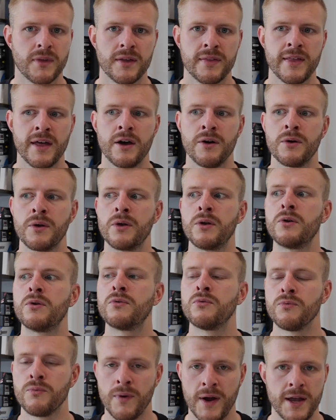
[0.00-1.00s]
they are a
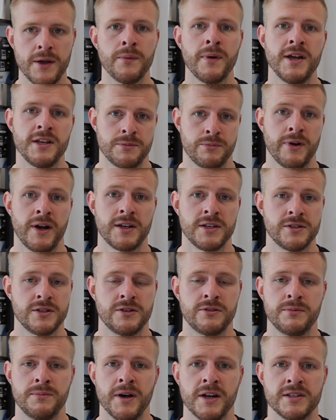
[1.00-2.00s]
great way to practice
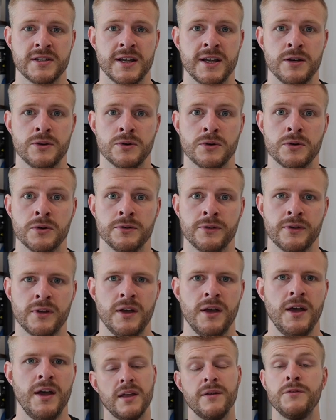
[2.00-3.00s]
putting indoors.
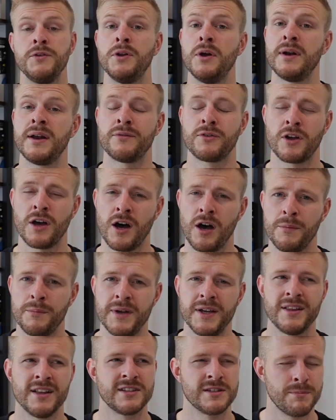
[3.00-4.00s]
If you don't have
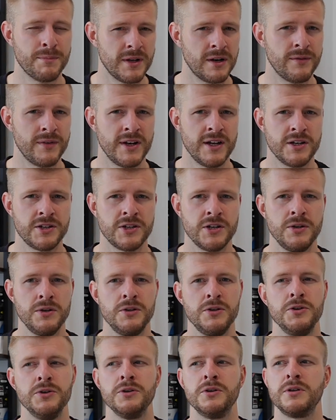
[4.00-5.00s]
carpet, that's a bit of an issue.
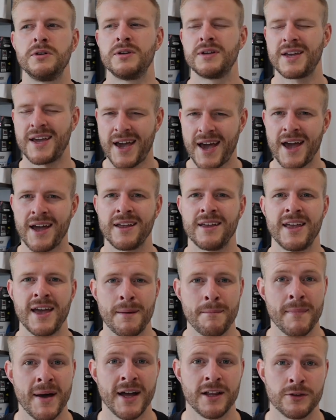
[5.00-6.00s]
You can
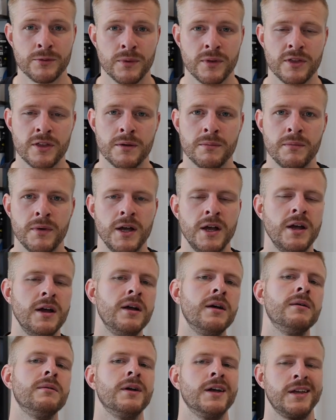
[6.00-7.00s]
get mats with them.
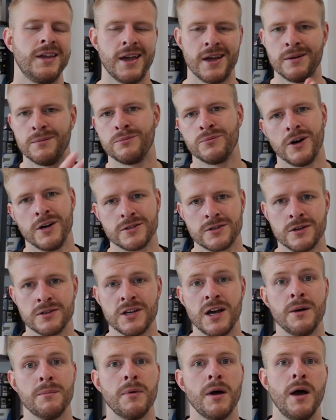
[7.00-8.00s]
Again, price goes
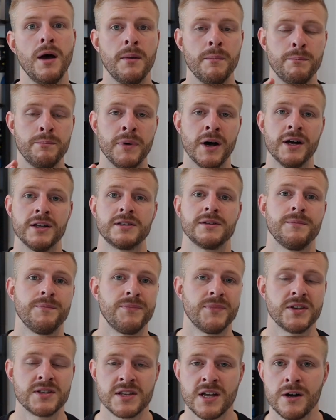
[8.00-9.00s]
up, but
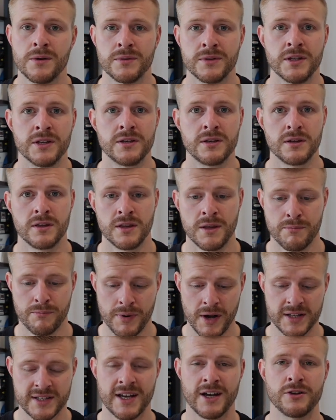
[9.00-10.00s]
start with the
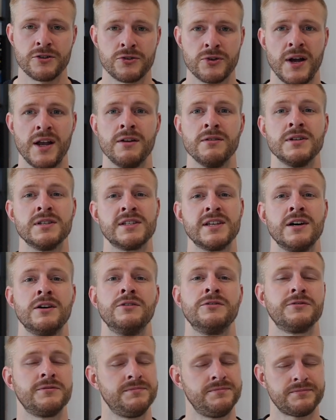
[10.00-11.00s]
putt-out trainer
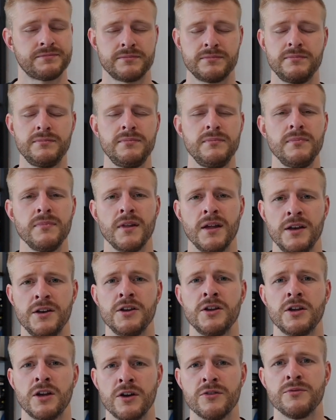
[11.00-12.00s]
itself and you can go